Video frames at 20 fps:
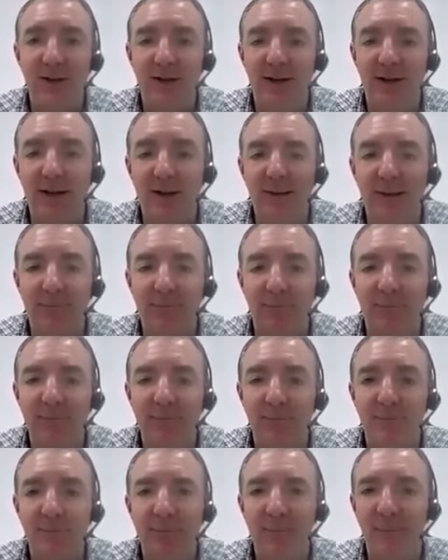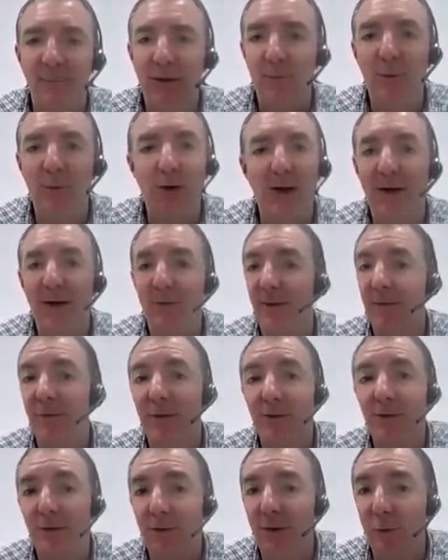They might
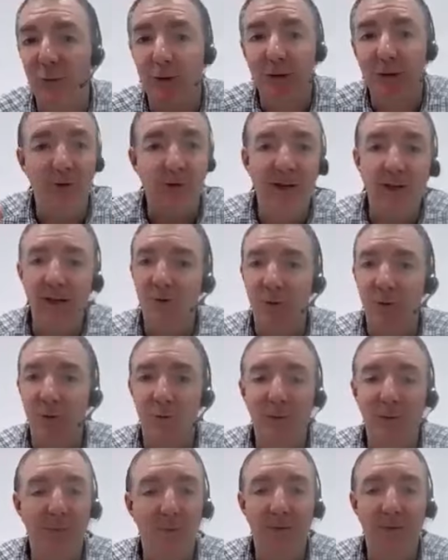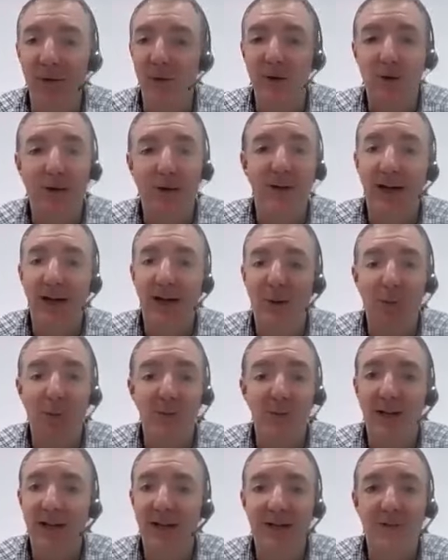have all the credentials, but if you can't get on
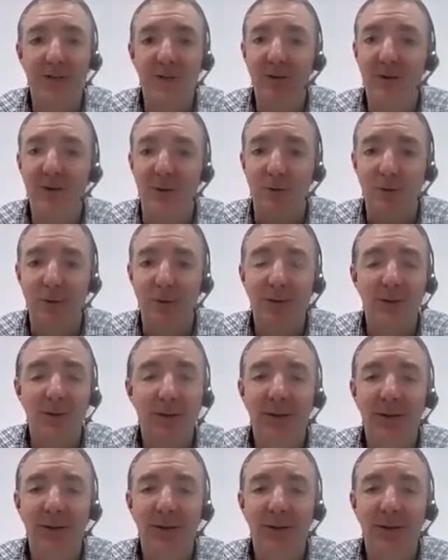with that individual,